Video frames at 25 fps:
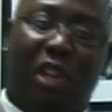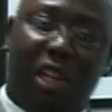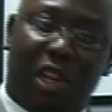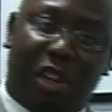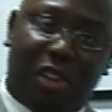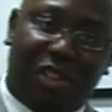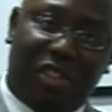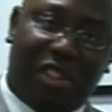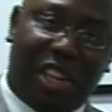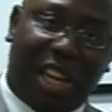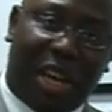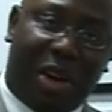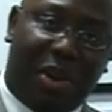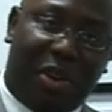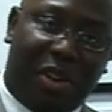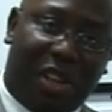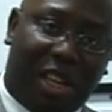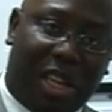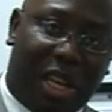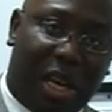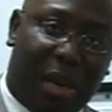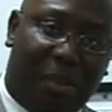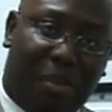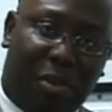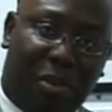lost out on a
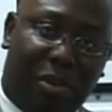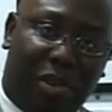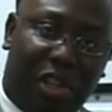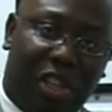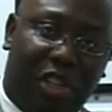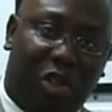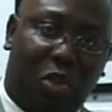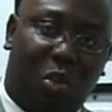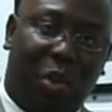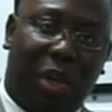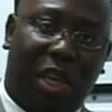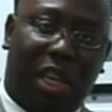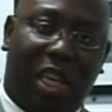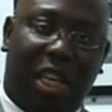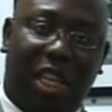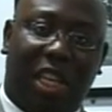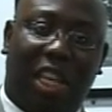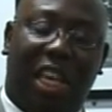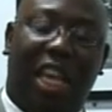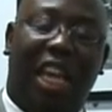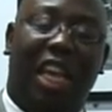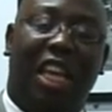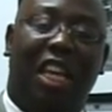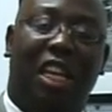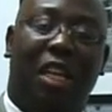couple this week in
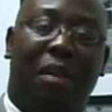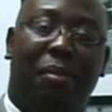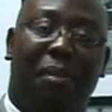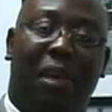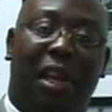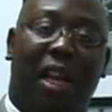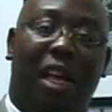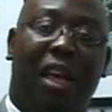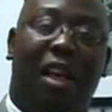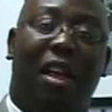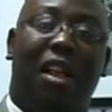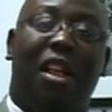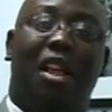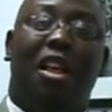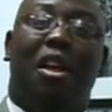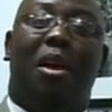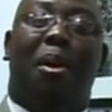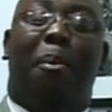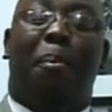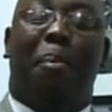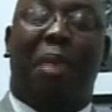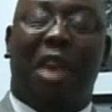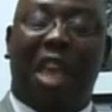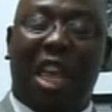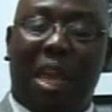Keane and Miller.
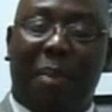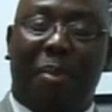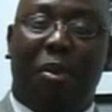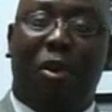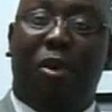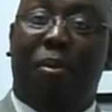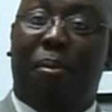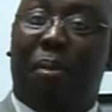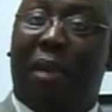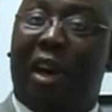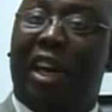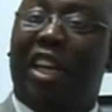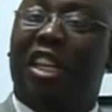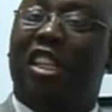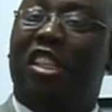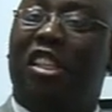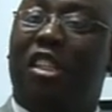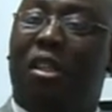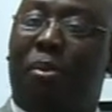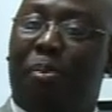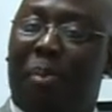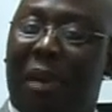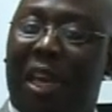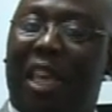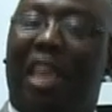People might
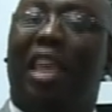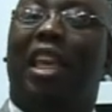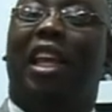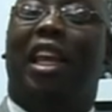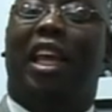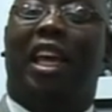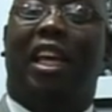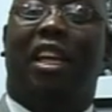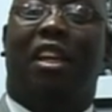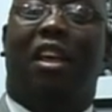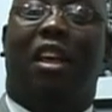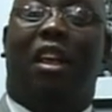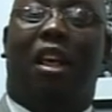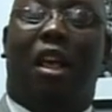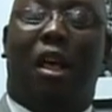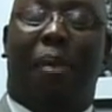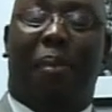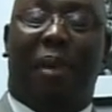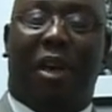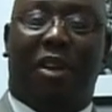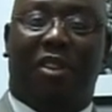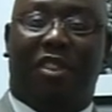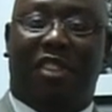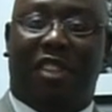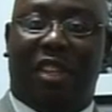speculate
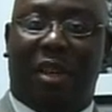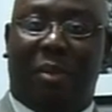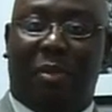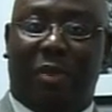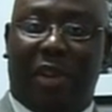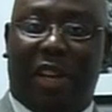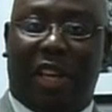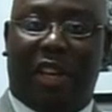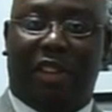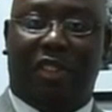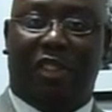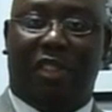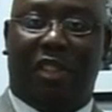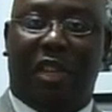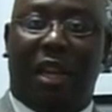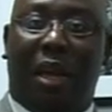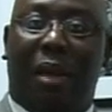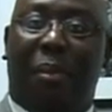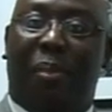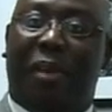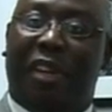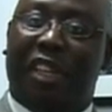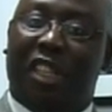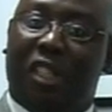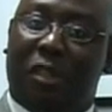about someone else,
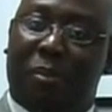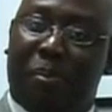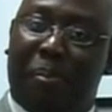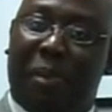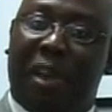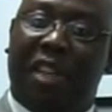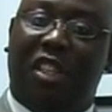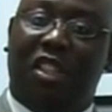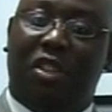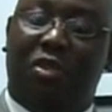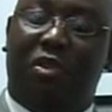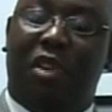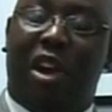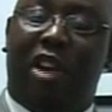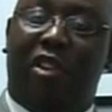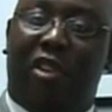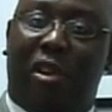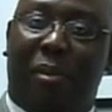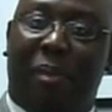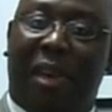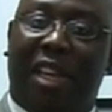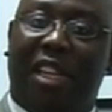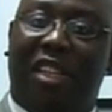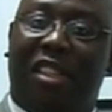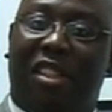but it's better I
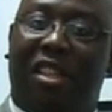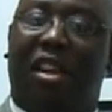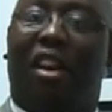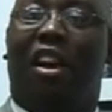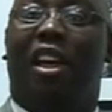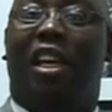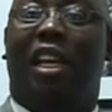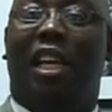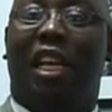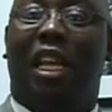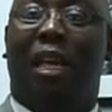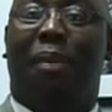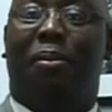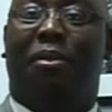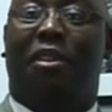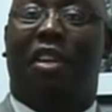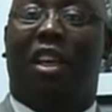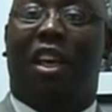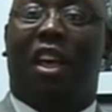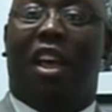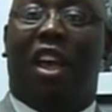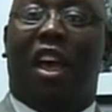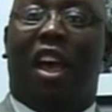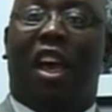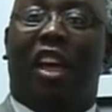remain tight lipped
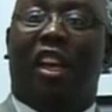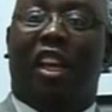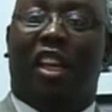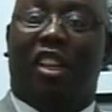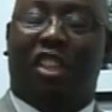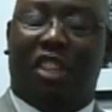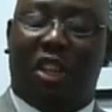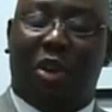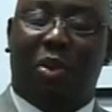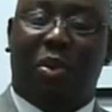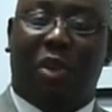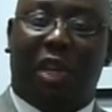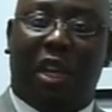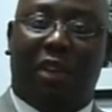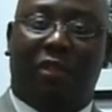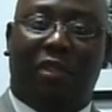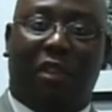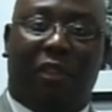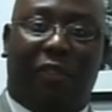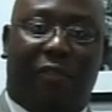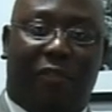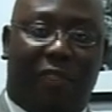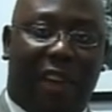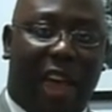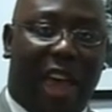and I don't give the
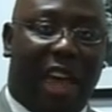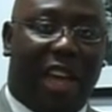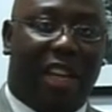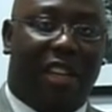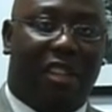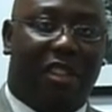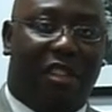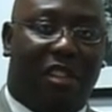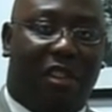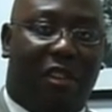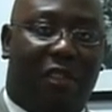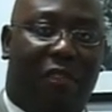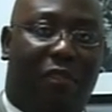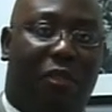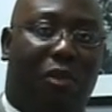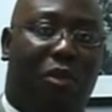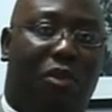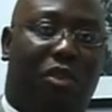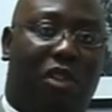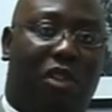fans a false